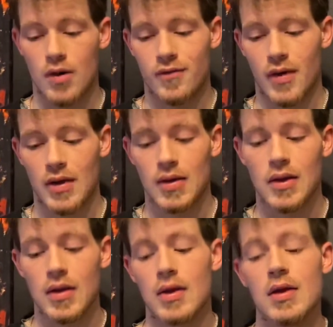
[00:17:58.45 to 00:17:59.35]
finally.
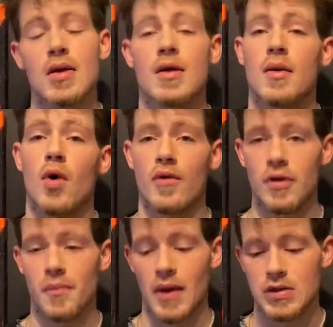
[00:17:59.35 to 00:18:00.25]
He could come off the
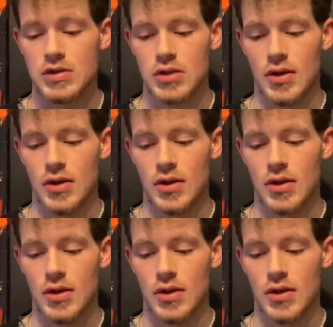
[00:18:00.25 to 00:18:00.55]
bench.